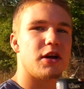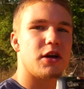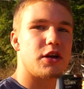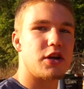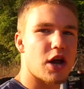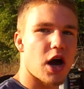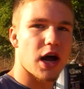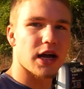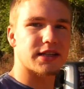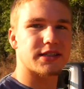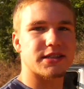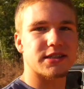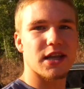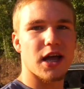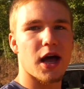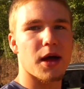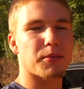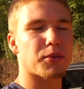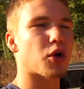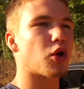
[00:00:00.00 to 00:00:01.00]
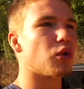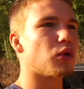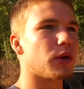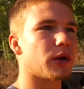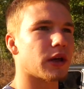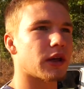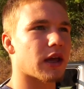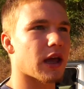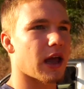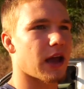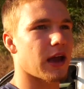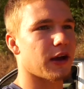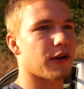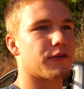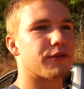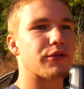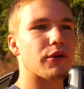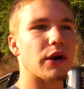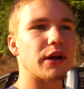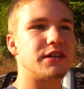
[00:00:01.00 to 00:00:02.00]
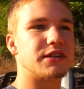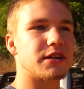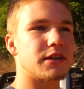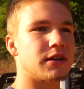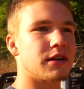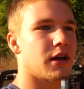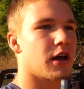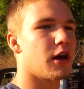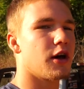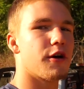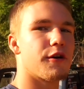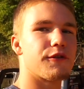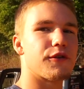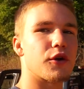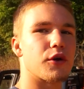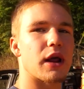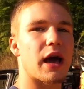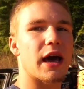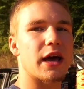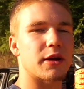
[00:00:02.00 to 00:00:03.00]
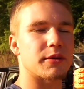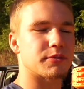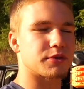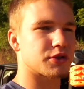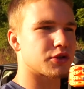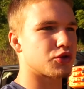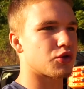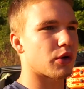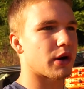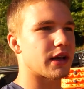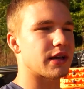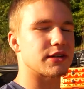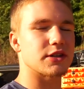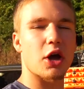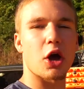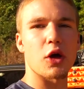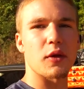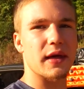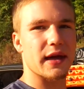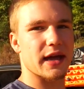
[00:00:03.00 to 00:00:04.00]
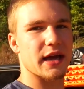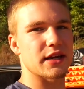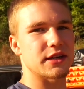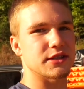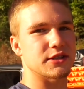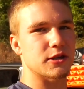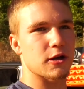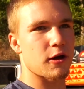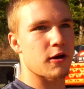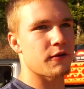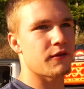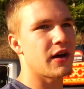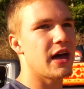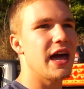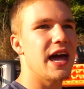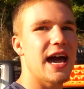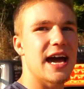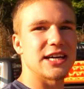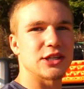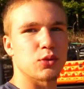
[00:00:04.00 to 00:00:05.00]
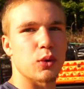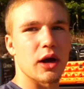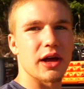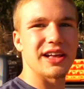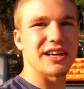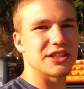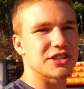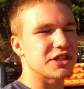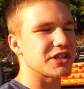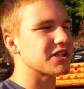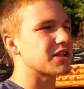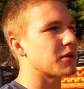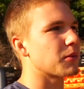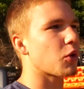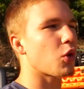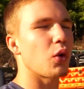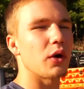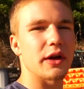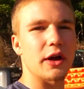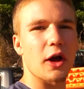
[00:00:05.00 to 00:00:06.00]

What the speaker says: non-stop cooling and freezing food items, drinks, all that kind of stuff, as well as just some quick